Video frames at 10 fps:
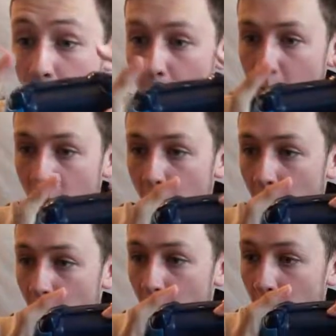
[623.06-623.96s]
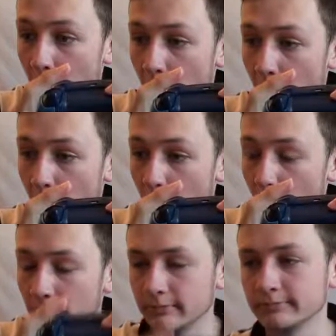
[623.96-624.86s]

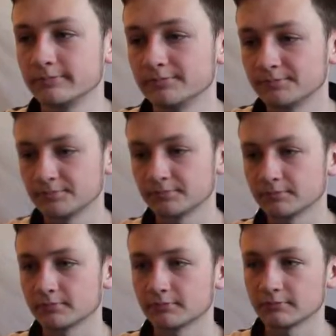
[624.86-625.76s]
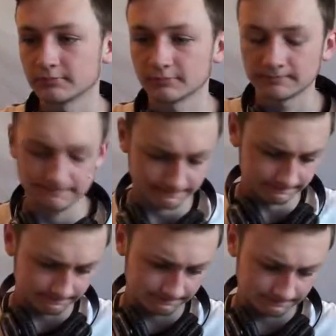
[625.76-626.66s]

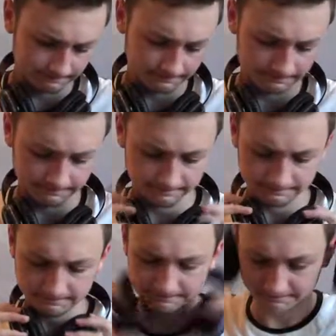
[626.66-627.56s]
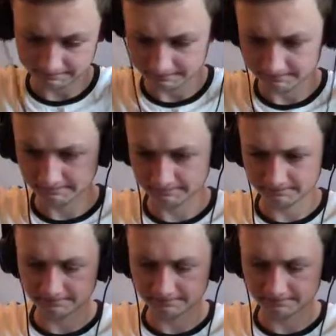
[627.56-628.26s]
No one is speaking in this clip.